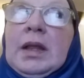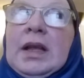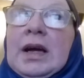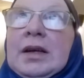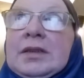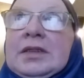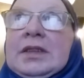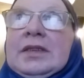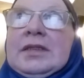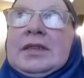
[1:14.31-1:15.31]
Now
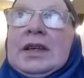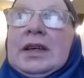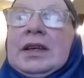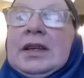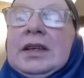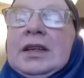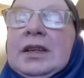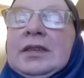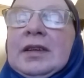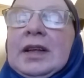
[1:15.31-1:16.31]
she
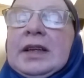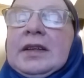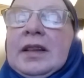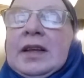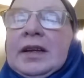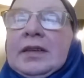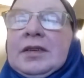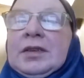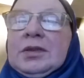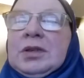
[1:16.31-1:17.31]
lengthened it
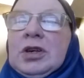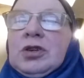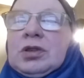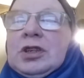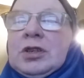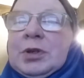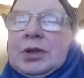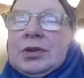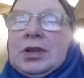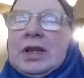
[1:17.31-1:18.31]
to Oklahoma
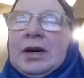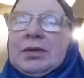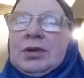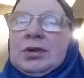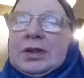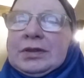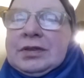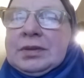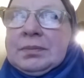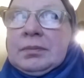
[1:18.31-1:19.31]
Girl Outdoors.